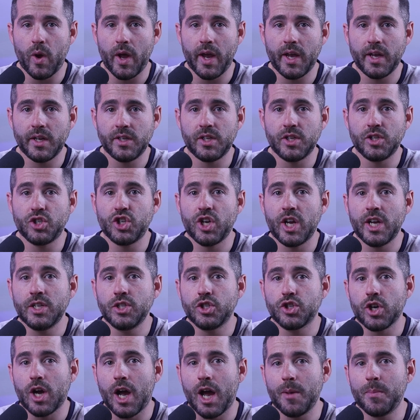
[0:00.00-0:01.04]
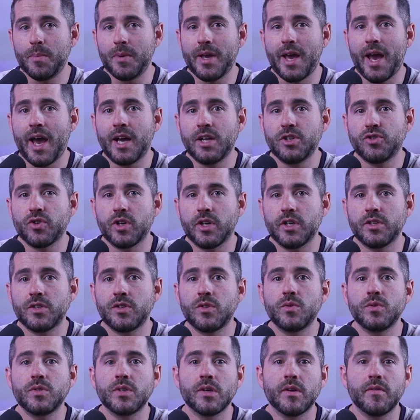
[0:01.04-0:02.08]
way to change your IP
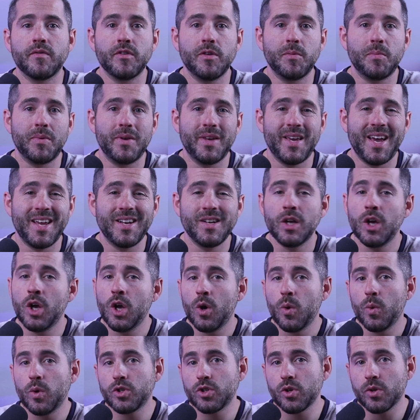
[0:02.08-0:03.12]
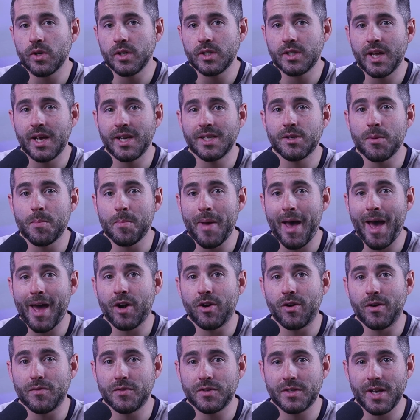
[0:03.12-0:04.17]
address using a VPN, which only takes a
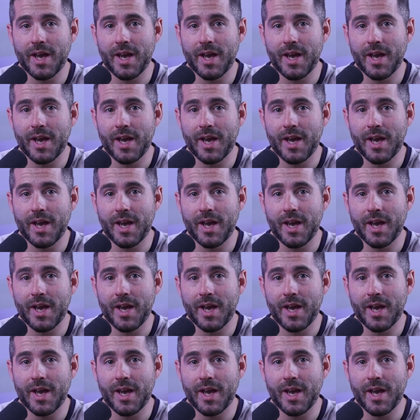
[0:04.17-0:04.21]
matter of